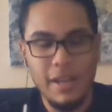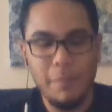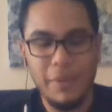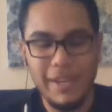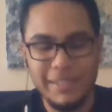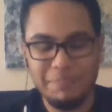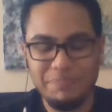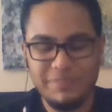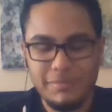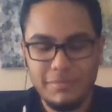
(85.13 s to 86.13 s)
but
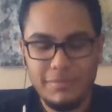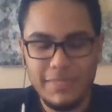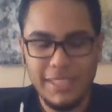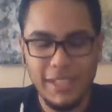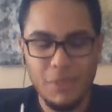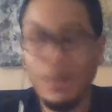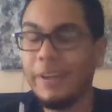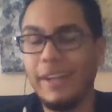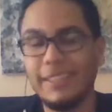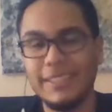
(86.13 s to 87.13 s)

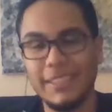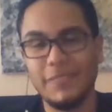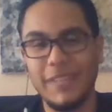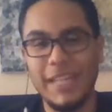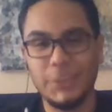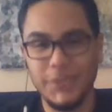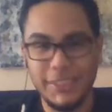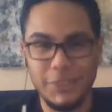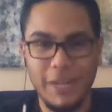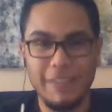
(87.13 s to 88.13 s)
Roundhouse and Kid Flash
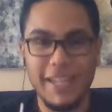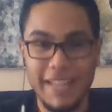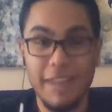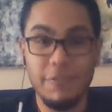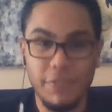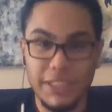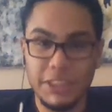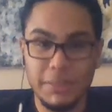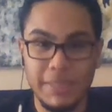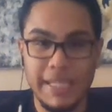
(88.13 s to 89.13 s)
really do have like that
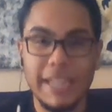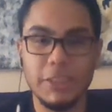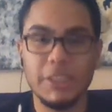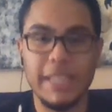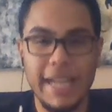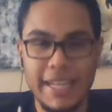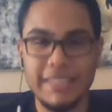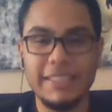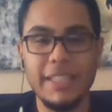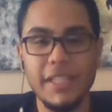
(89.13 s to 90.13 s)
friendship connection. And I
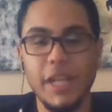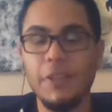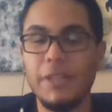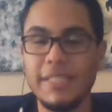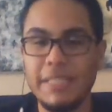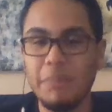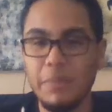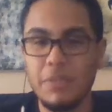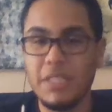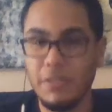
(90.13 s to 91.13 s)
can see the other team
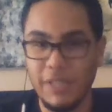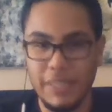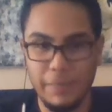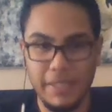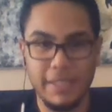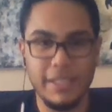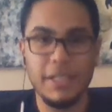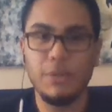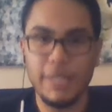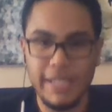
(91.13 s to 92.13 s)
members developing
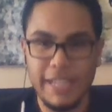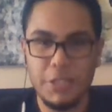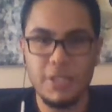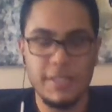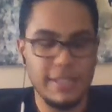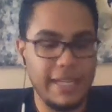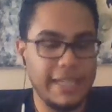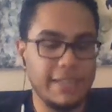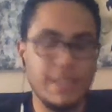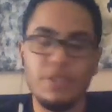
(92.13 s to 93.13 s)
connections. Like
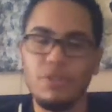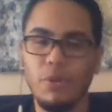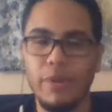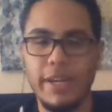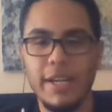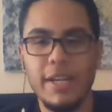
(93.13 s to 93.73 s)
in this story,